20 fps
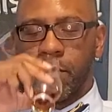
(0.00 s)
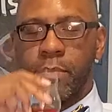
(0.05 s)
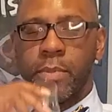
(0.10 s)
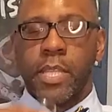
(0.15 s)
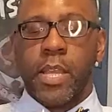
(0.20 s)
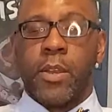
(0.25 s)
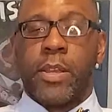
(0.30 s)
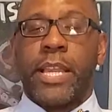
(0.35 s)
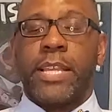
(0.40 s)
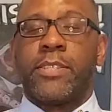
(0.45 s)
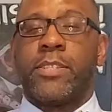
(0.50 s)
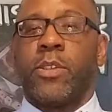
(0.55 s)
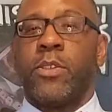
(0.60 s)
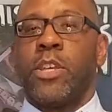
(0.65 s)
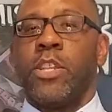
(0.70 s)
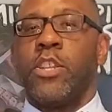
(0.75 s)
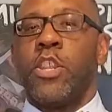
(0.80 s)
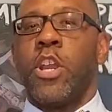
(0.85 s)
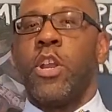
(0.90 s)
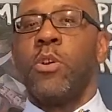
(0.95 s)
Okay, so the
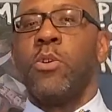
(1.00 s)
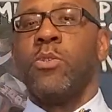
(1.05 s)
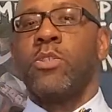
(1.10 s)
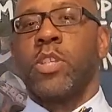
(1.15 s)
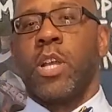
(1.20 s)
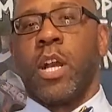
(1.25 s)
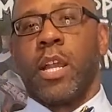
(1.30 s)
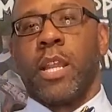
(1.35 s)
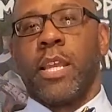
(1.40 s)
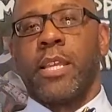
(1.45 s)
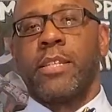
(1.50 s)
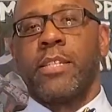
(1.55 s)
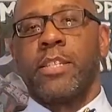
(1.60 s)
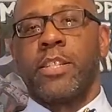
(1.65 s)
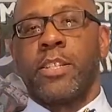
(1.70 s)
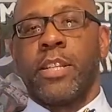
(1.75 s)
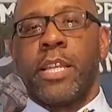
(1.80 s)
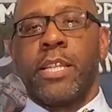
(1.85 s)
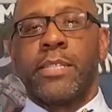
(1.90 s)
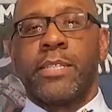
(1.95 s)
nose on it,
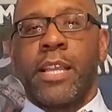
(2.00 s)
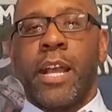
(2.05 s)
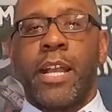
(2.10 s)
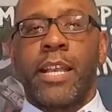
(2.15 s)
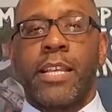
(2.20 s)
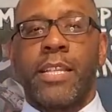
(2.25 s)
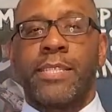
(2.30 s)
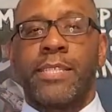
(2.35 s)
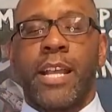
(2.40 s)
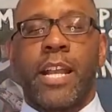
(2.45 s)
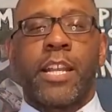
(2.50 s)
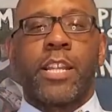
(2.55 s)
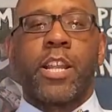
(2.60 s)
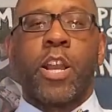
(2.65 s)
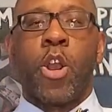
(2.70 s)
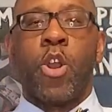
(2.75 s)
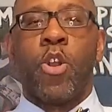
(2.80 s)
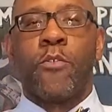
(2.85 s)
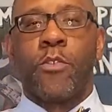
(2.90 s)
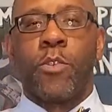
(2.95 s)
it's not going to
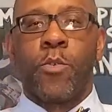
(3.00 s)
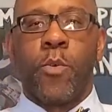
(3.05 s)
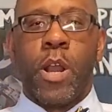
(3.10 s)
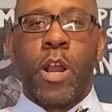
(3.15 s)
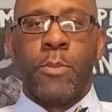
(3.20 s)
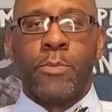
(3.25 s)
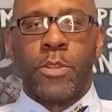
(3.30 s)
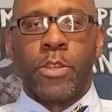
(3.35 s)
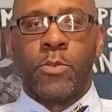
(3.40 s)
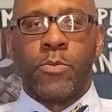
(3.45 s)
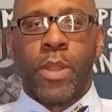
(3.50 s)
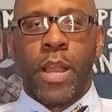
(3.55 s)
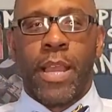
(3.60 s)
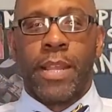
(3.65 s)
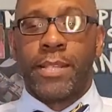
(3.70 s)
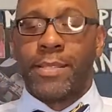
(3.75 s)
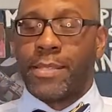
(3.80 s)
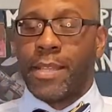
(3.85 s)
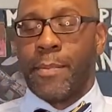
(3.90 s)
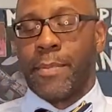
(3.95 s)
overwhelm you, right? It's